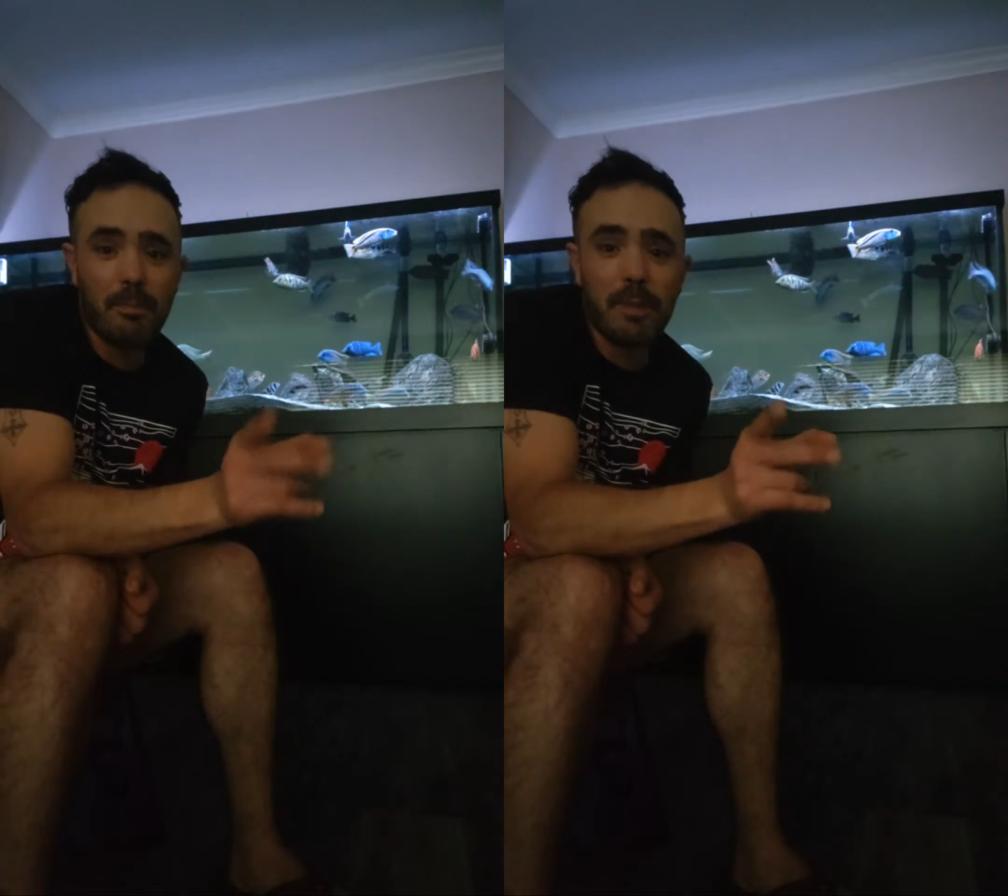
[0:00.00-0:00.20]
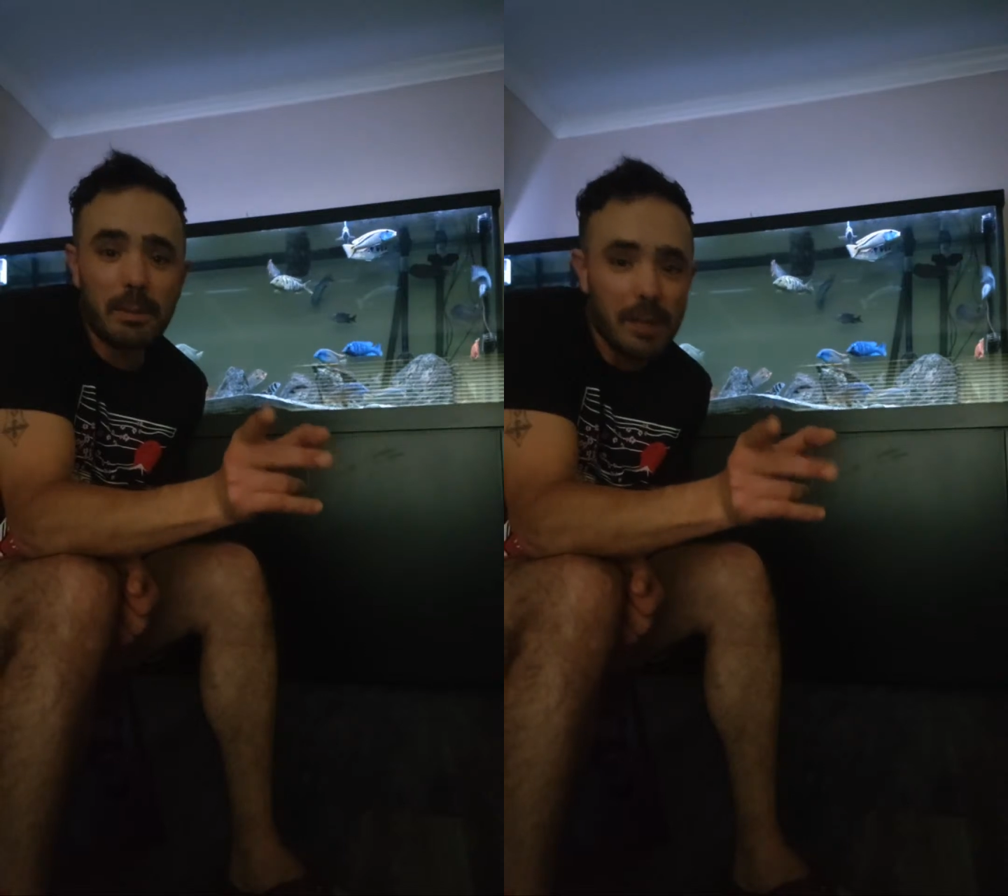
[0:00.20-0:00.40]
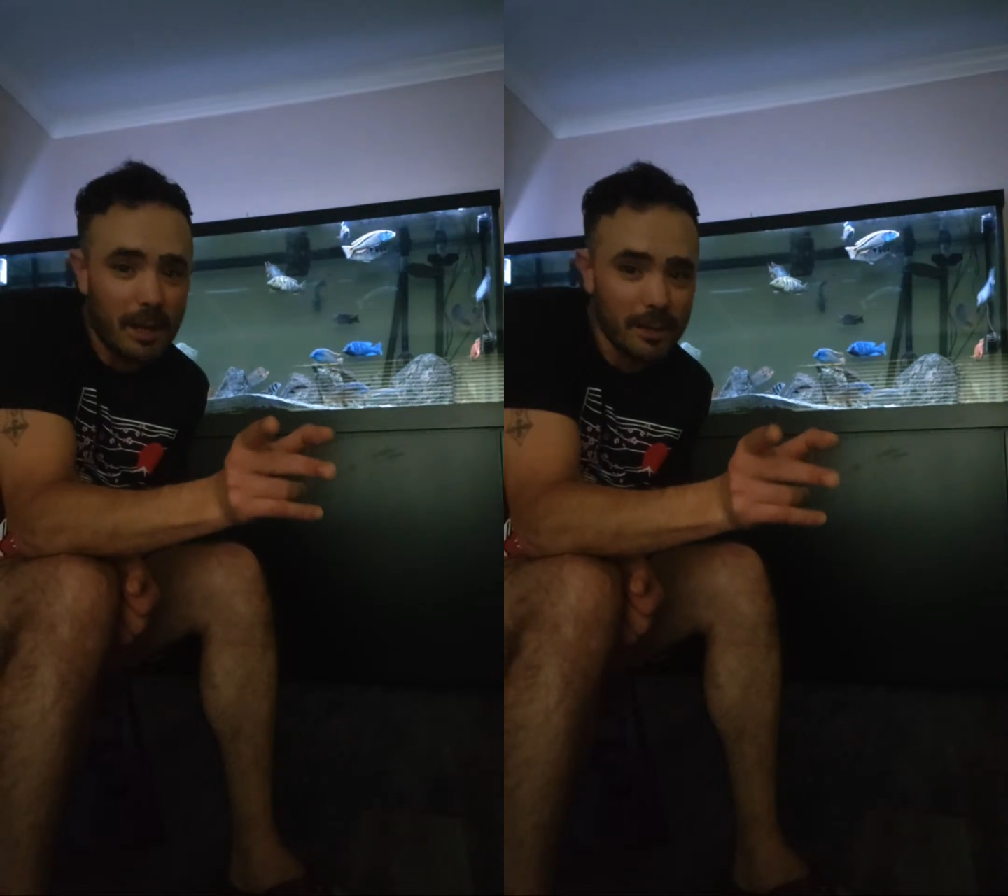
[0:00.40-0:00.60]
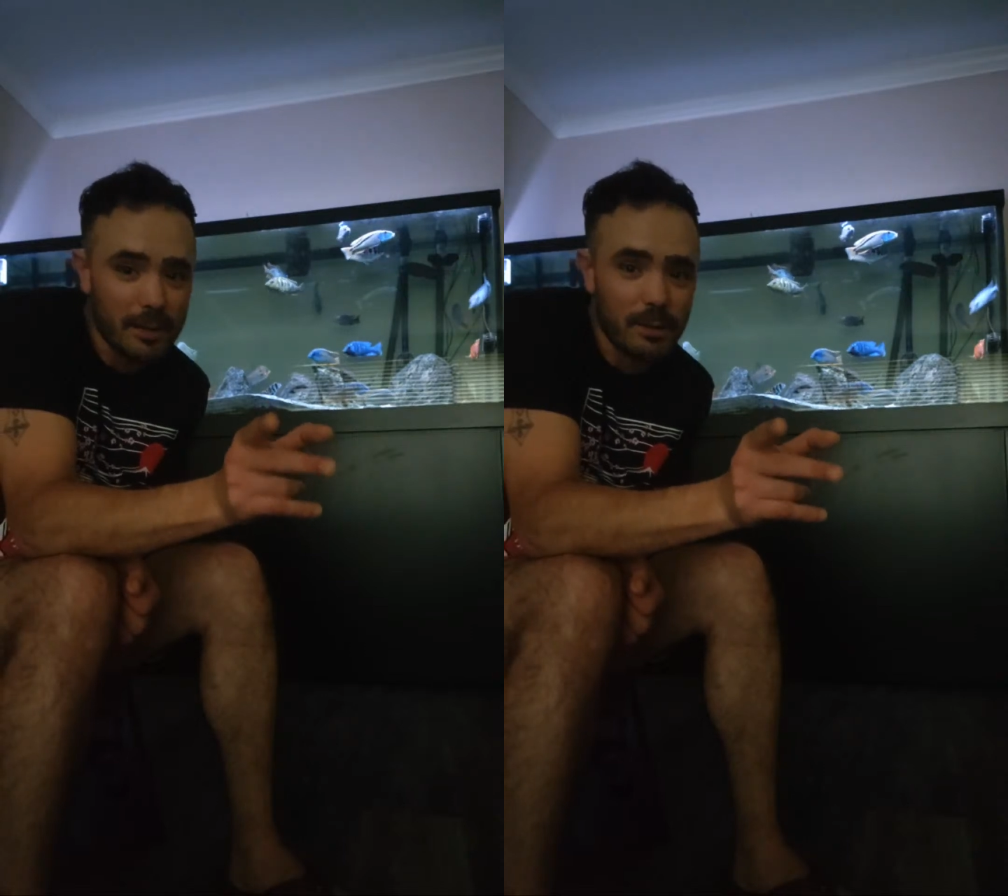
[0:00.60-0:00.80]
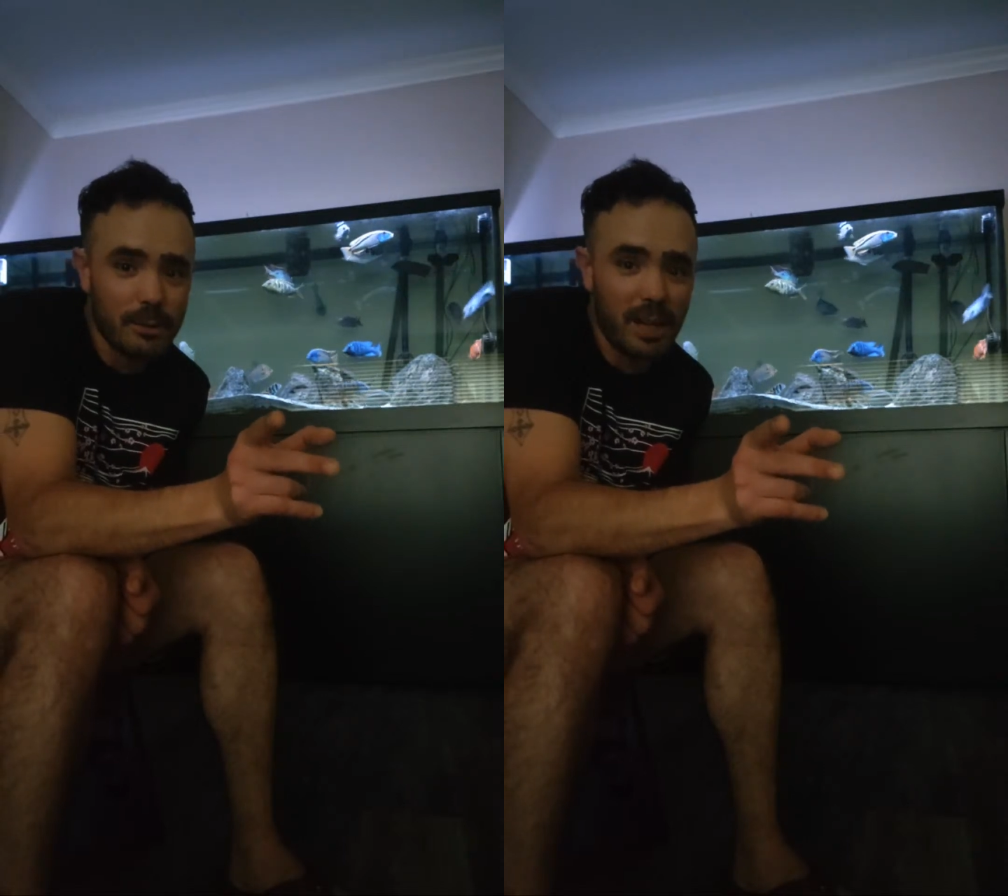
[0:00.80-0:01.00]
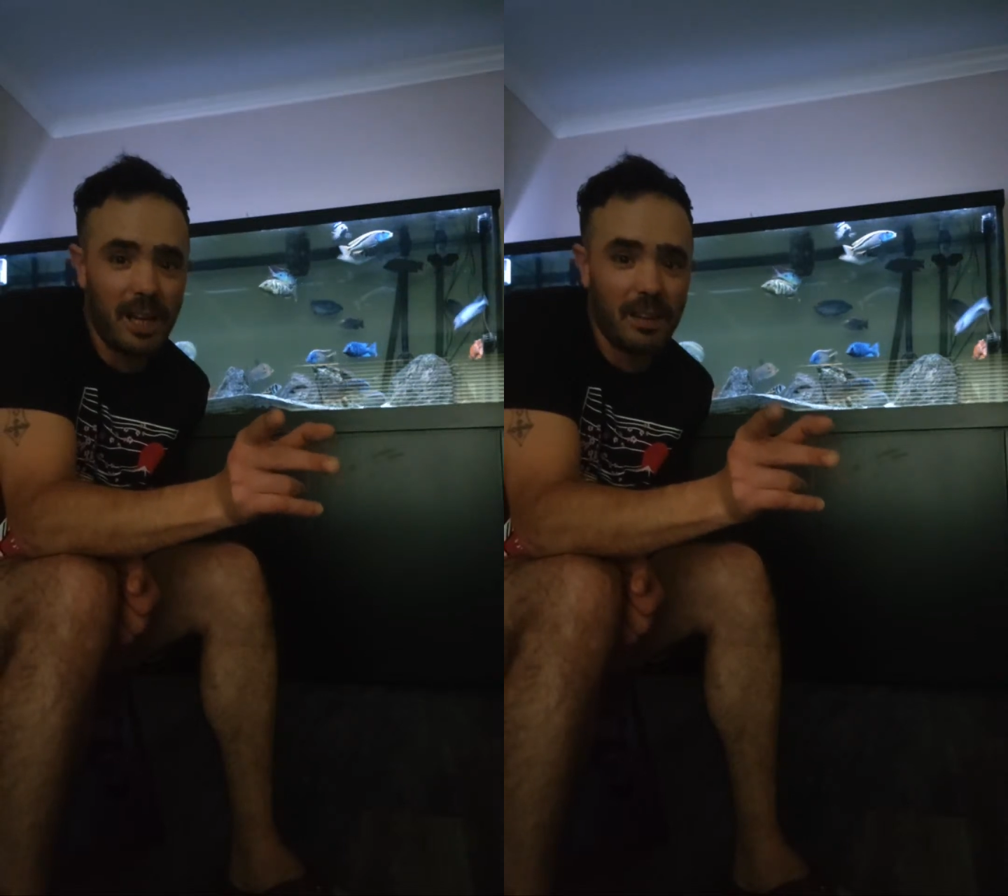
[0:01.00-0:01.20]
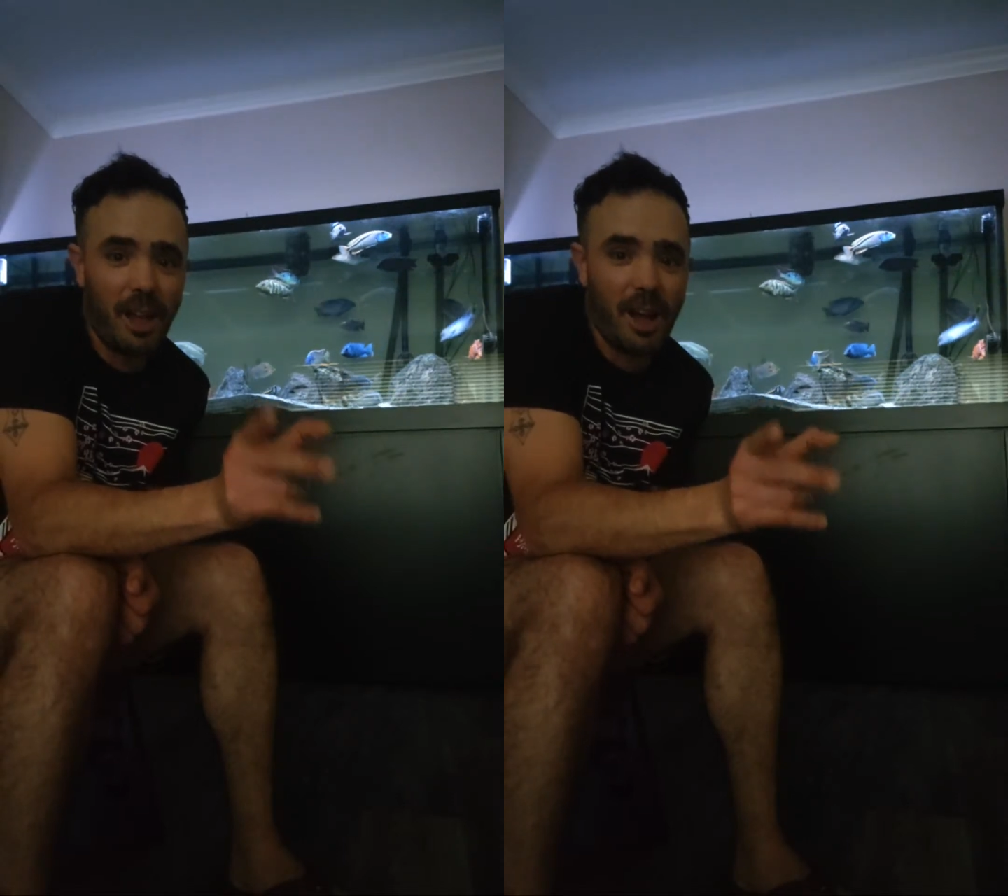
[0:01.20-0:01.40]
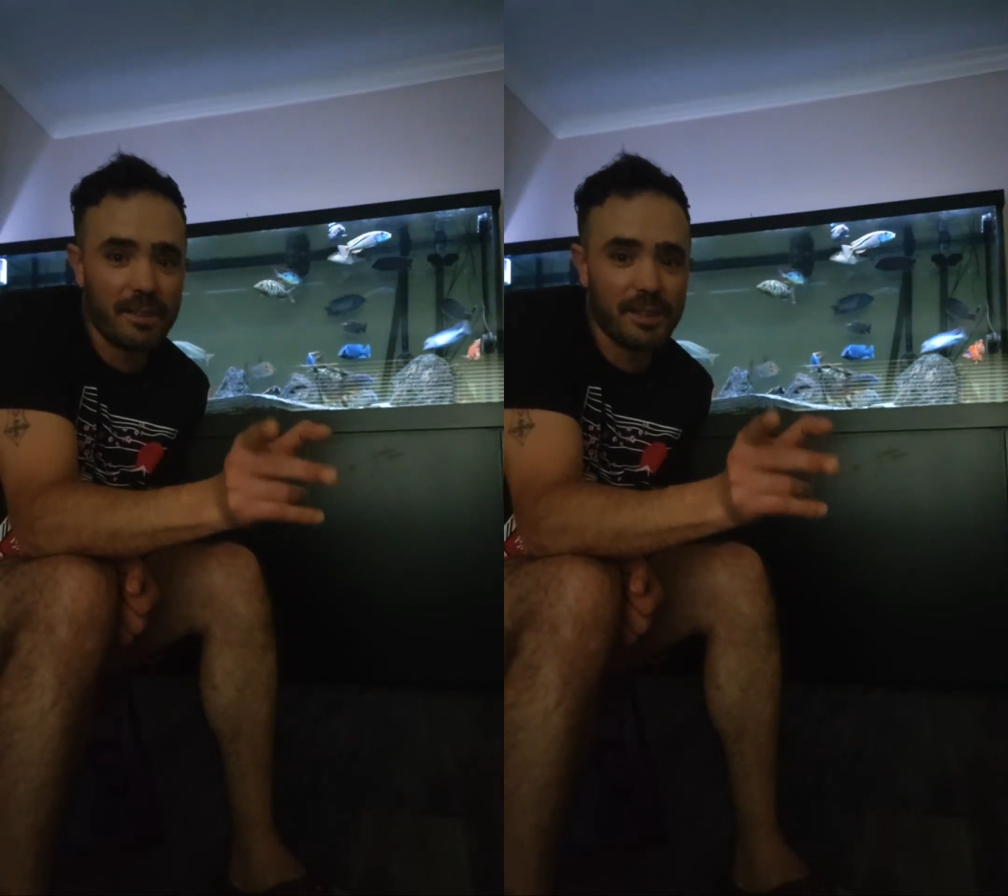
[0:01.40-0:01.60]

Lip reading: maybe I'll do a live